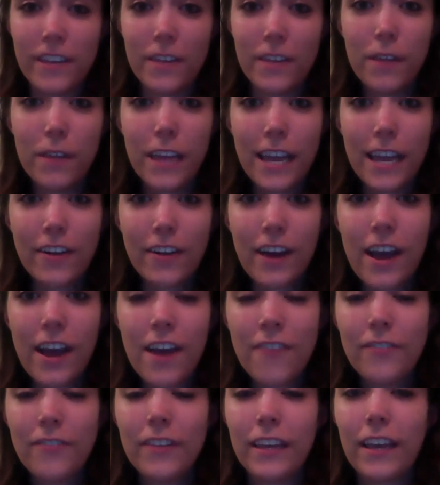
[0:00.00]
while I
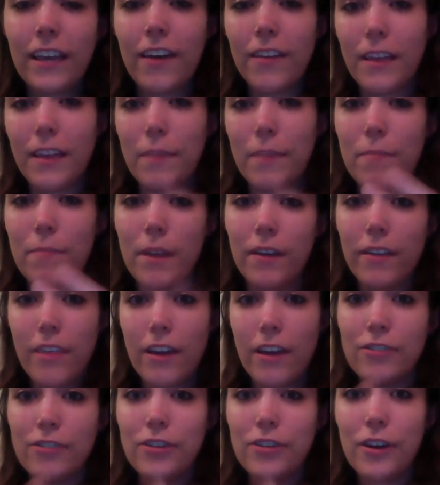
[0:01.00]
craft. Like, I'll like
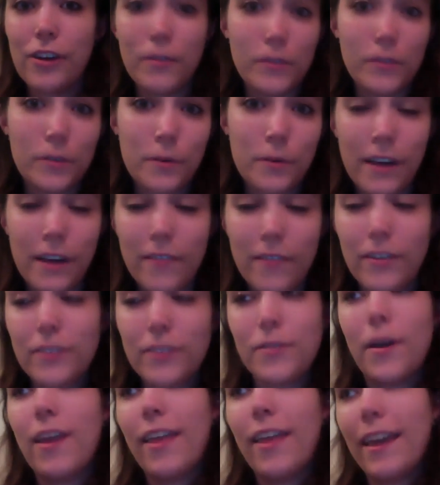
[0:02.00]
marathon shows or whatever,
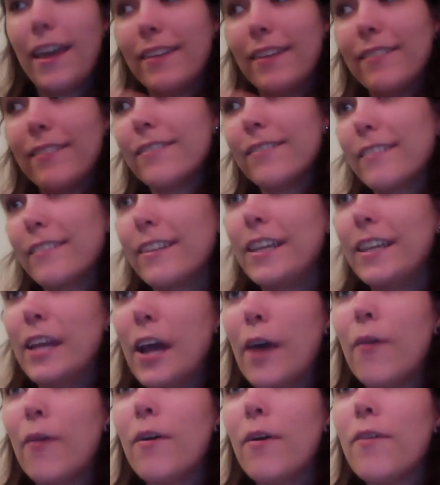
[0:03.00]
so I like, you
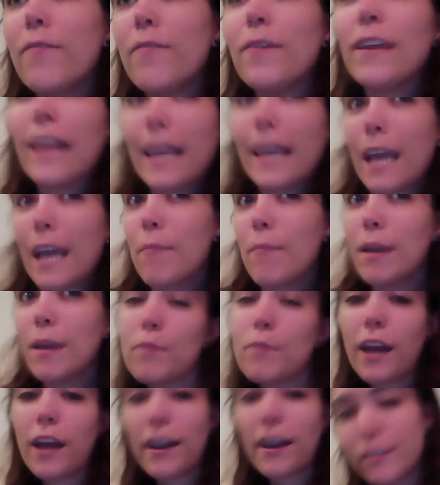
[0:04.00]
know, feel like I'm being
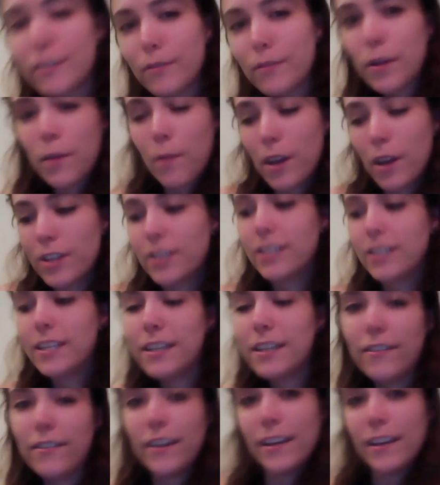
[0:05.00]
productive while I'm watching
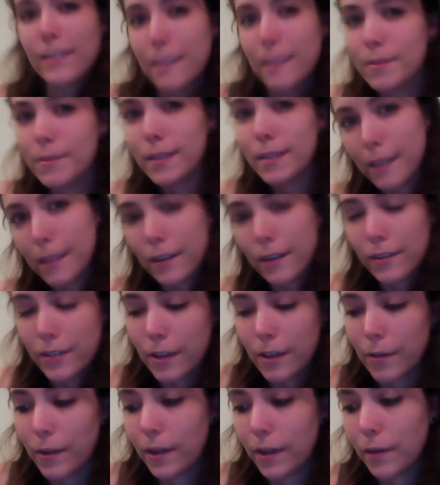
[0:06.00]
TV because I'm sitting there
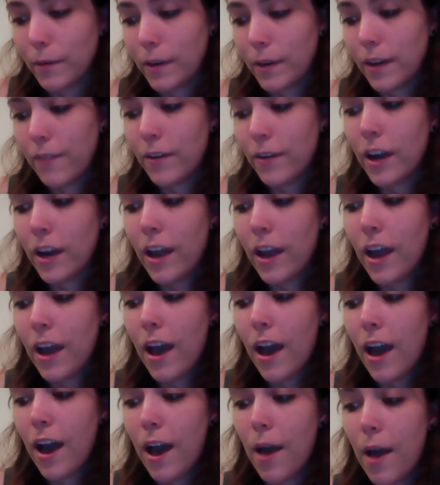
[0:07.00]
sewing or whatever.
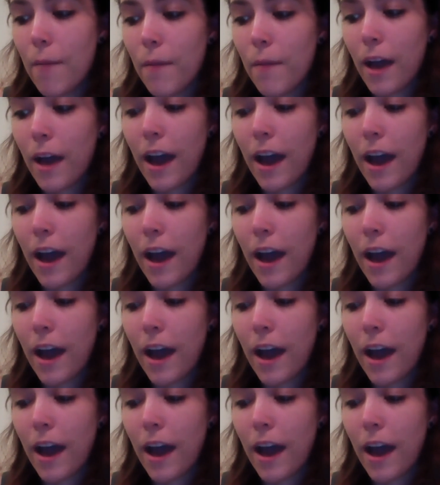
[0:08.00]
I'm